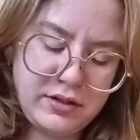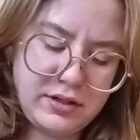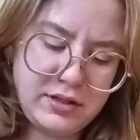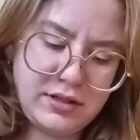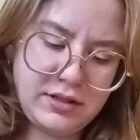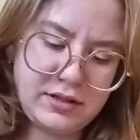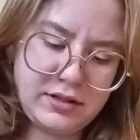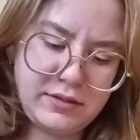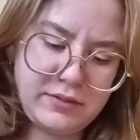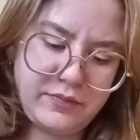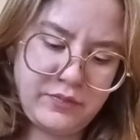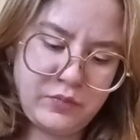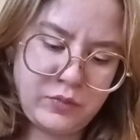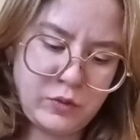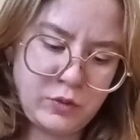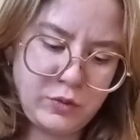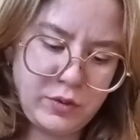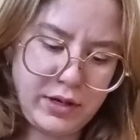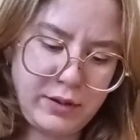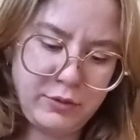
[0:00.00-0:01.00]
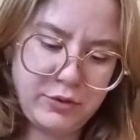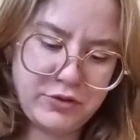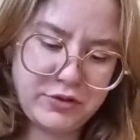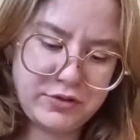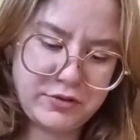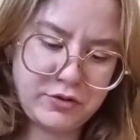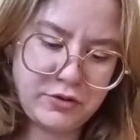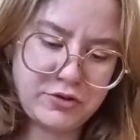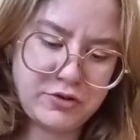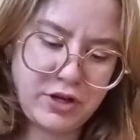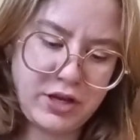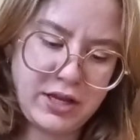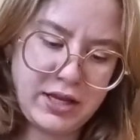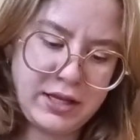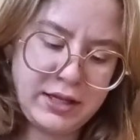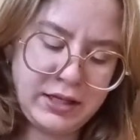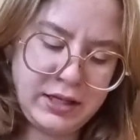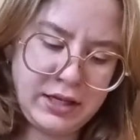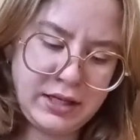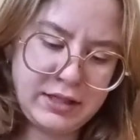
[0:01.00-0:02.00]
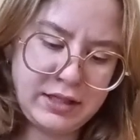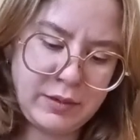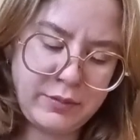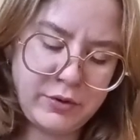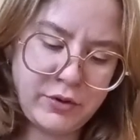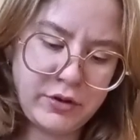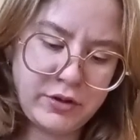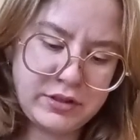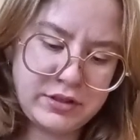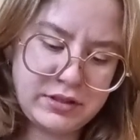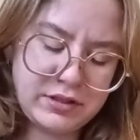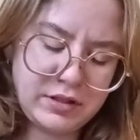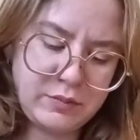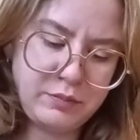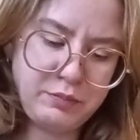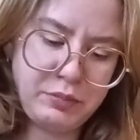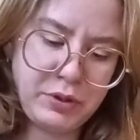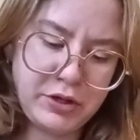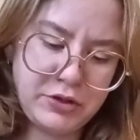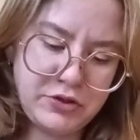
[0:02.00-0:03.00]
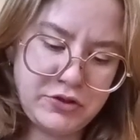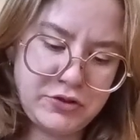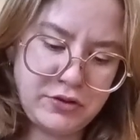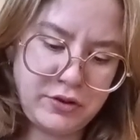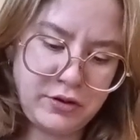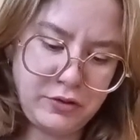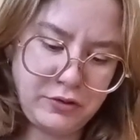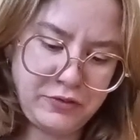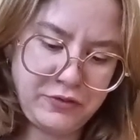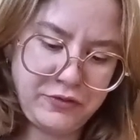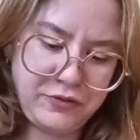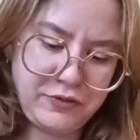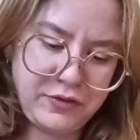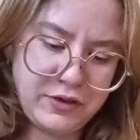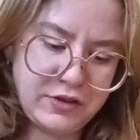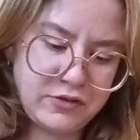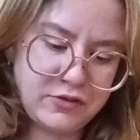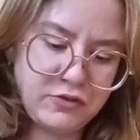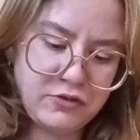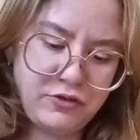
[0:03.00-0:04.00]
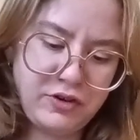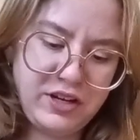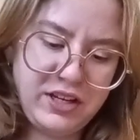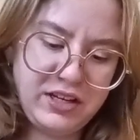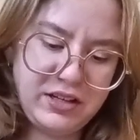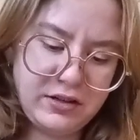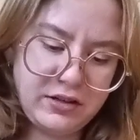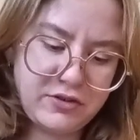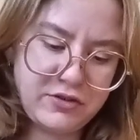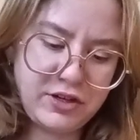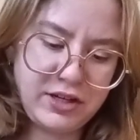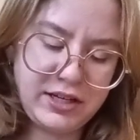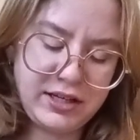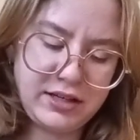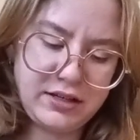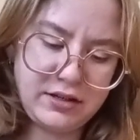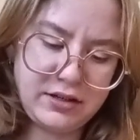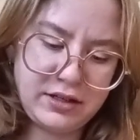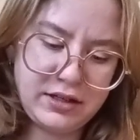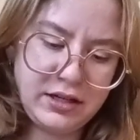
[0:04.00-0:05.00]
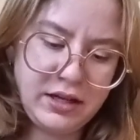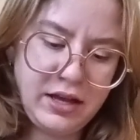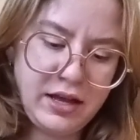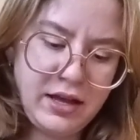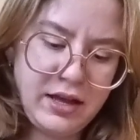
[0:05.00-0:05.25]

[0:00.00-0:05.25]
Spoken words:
I was crocheting and I bought a bunch of this green acrylic yarn